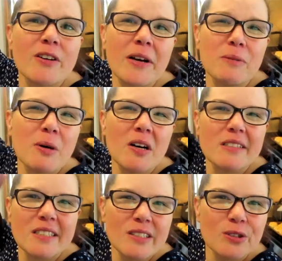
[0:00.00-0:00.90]
know how to
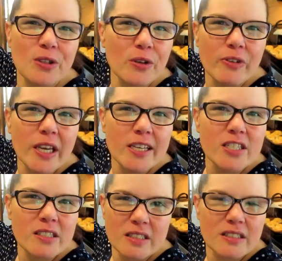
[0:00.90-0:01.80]
pause those
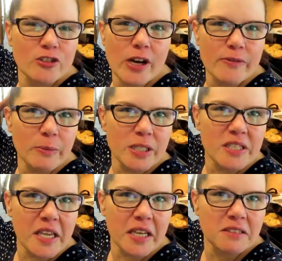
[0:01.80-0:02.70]
notifications, because they're driving me
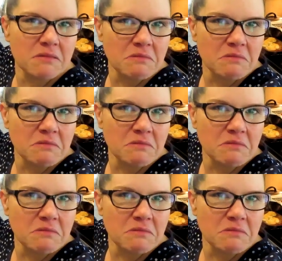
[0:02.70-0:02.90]
insane.